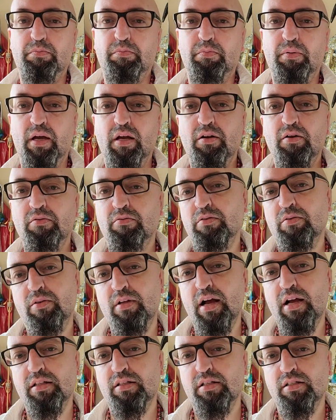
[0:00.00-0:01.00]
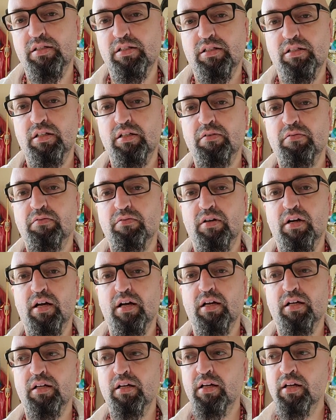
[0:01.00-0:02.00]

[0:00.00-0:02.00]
paint over that to solidify it.